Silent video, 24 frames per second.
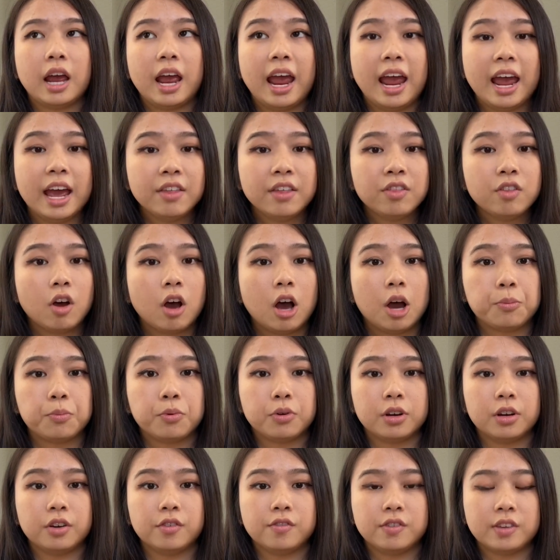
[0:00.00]
and the
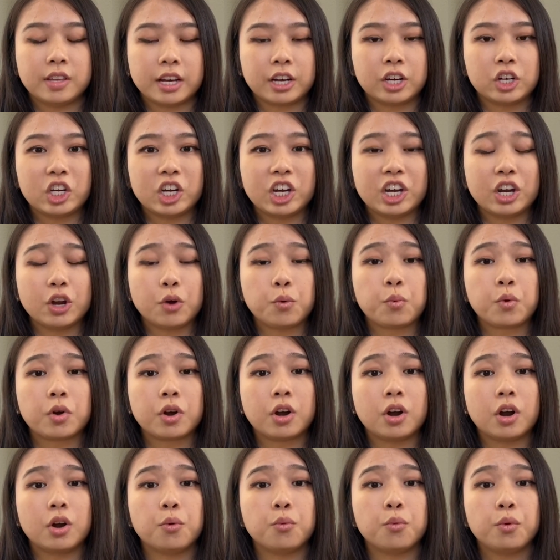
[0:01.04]
operative section
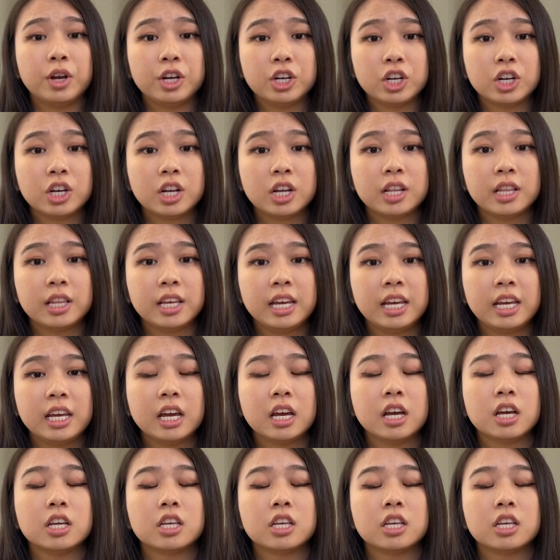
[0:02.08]
were originally